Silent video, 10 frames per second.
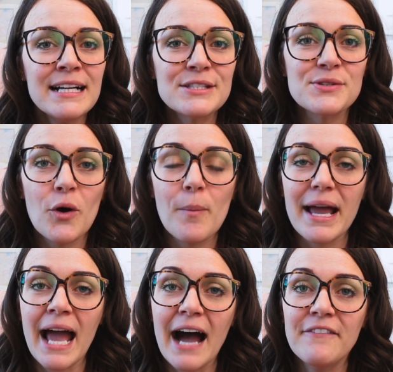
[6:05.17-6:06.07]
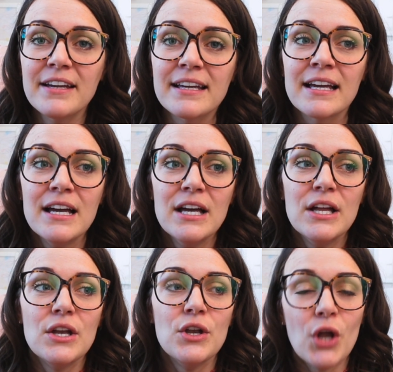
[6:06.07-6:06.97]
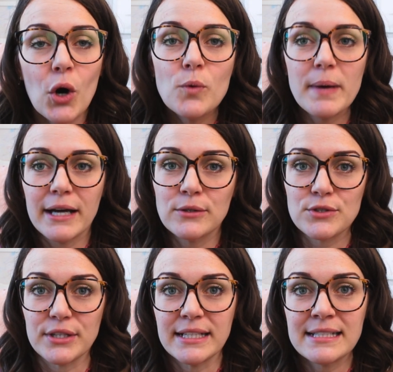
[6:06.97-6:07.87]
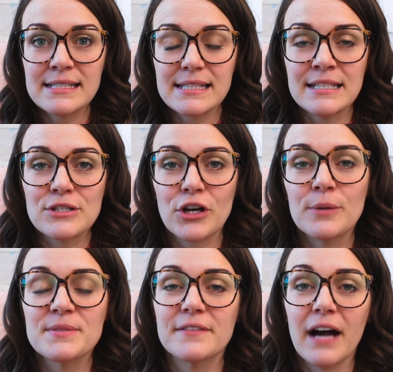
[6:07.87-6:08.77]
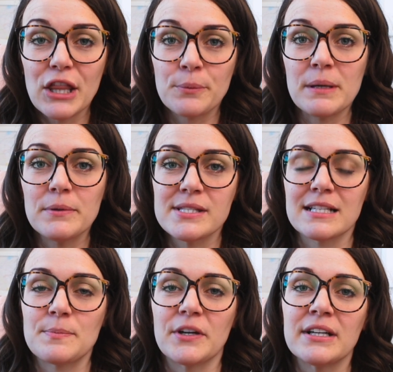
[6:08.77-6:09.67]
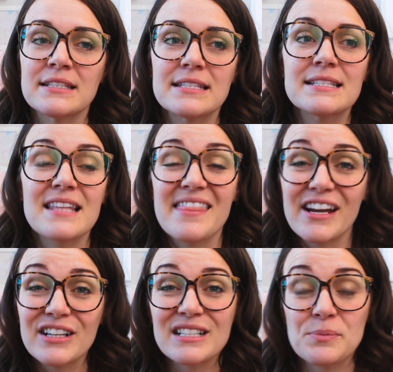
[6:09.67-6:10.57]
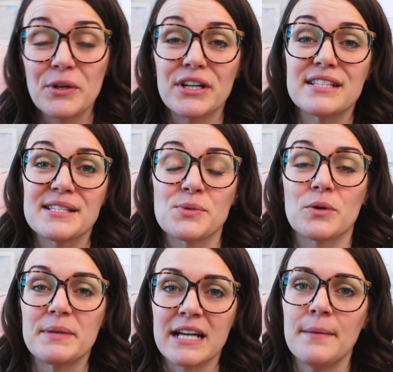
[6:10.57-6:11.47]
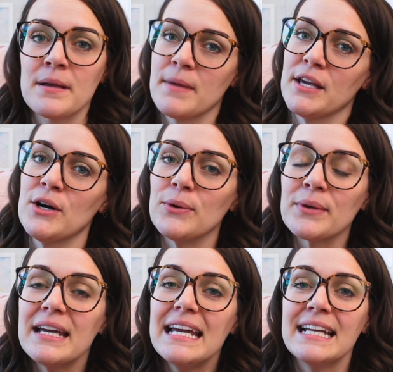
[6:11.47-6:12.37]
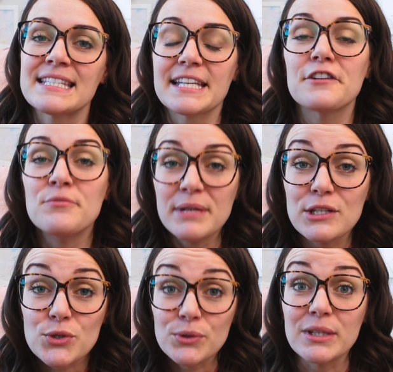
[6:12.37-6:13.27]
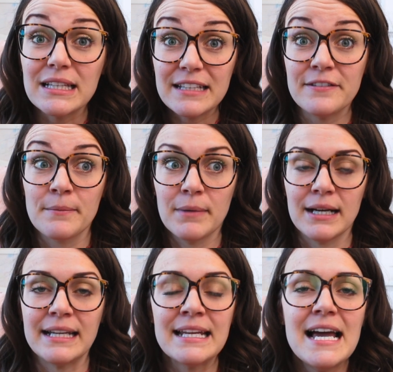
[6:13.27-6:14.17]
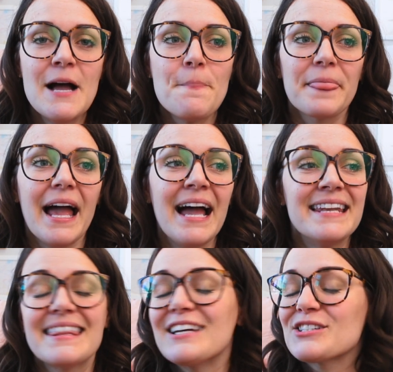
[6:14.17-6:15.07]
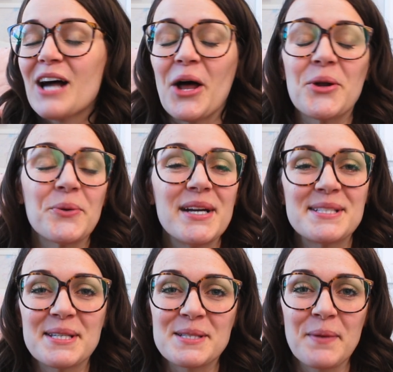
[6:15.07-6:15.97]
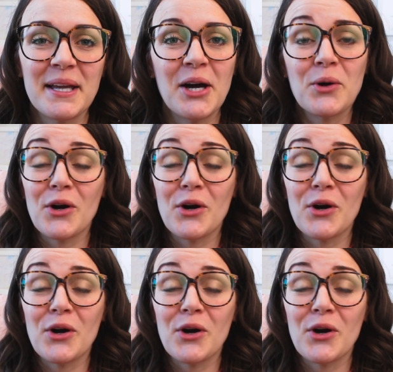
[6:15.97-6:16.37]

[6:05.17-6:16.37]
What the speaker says: And so by having no boundaries in terms of other people's experiences, their experiences were becoming my own instead of me truly living mine. And there's other ways this play out.